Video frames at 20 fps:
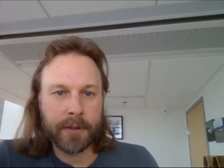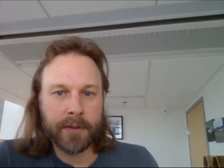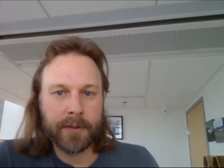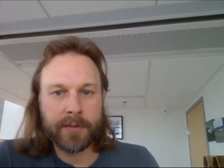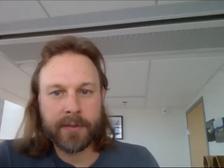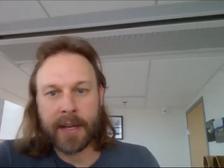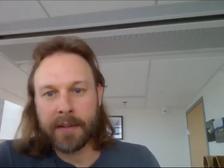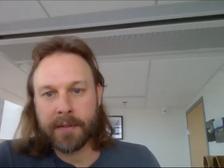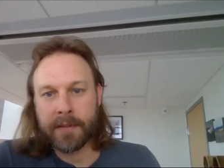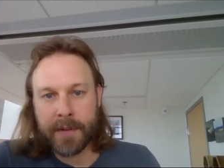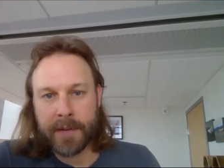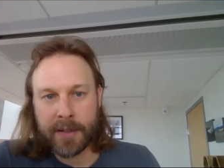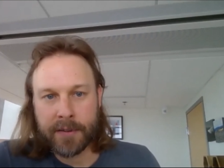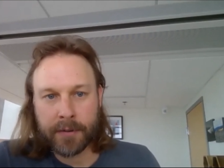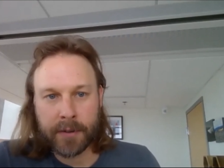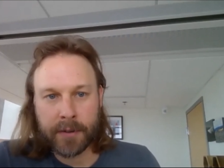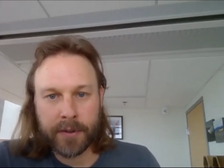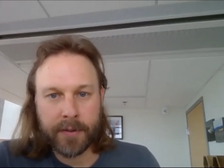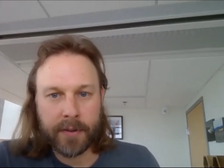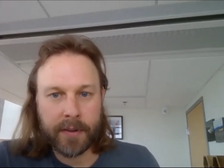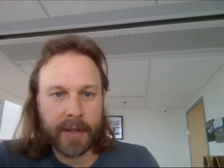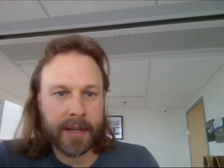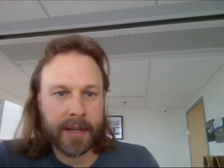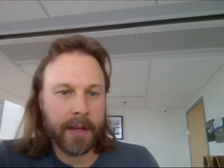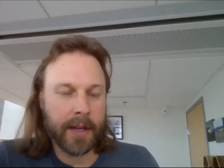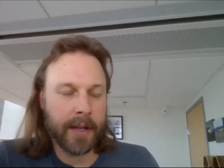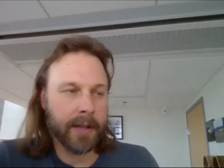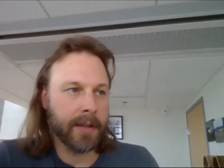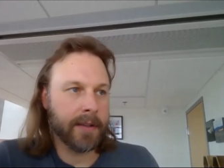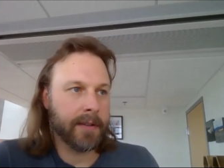state and federal
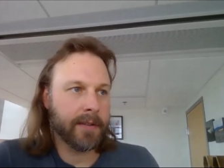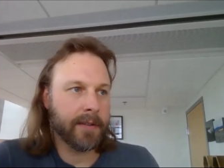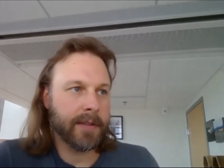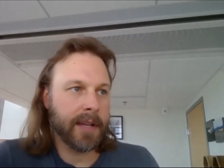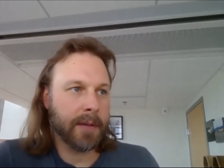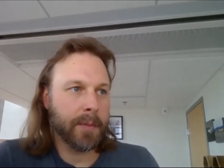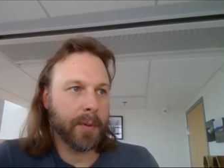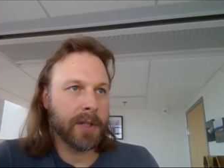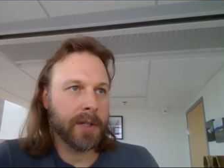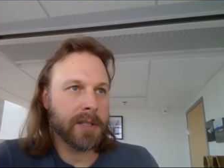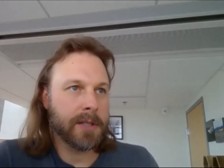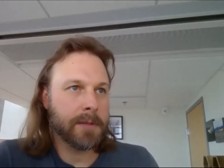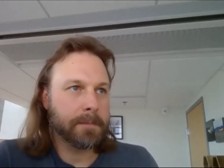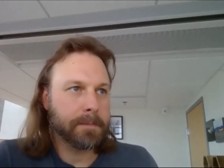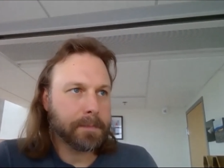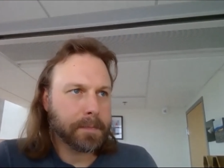standpoint.